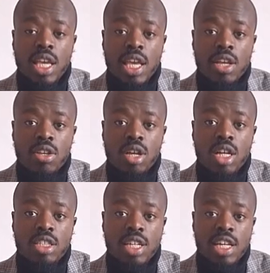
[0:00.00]
England
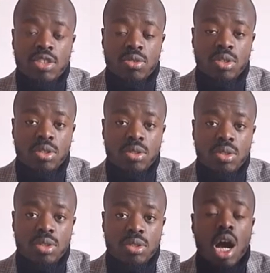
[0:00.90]
are entitled to.
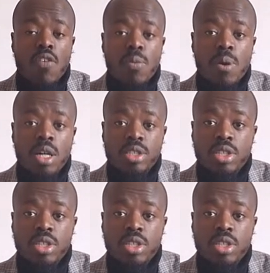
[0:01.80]
Other parts